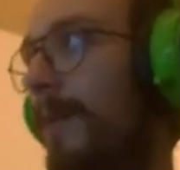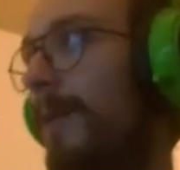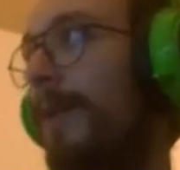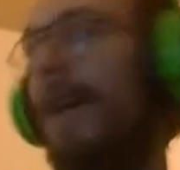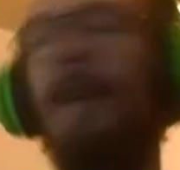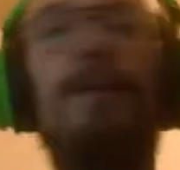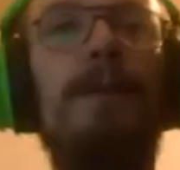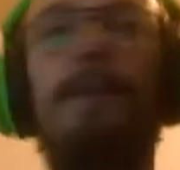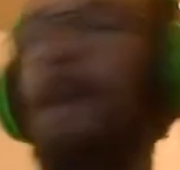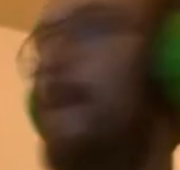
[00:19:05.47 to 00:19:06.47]
on every
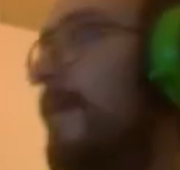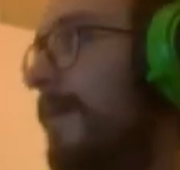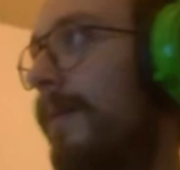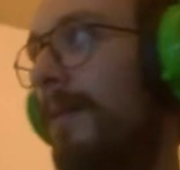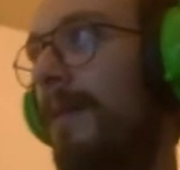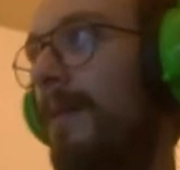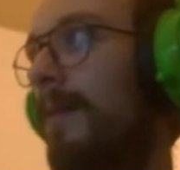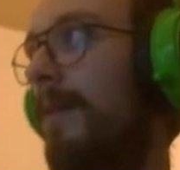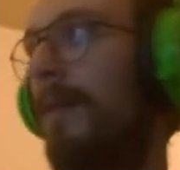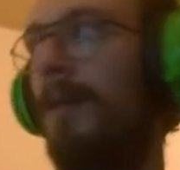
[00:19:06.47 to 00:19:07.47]
mid
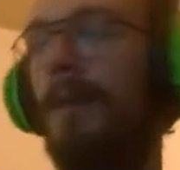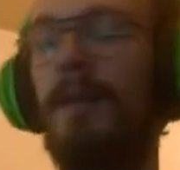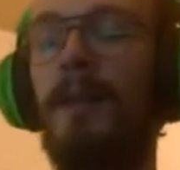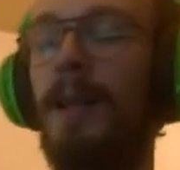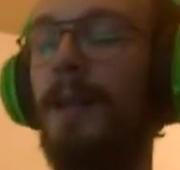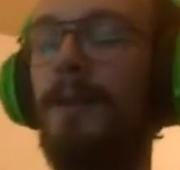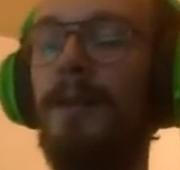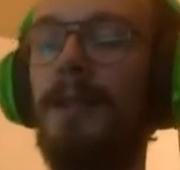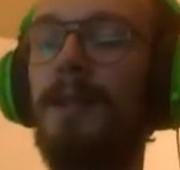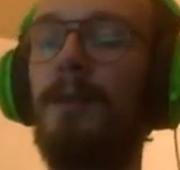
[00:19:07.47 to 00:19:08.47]
laner
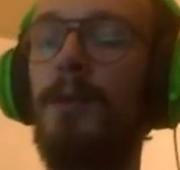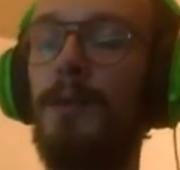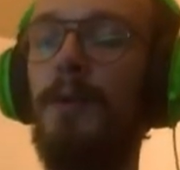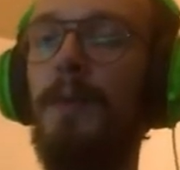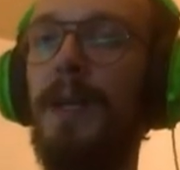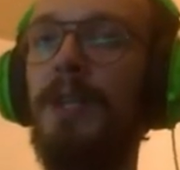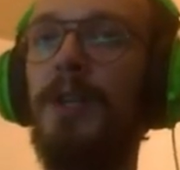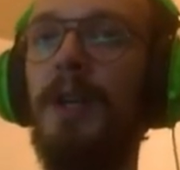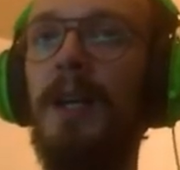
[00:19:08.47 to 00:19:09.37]
that's a control mage.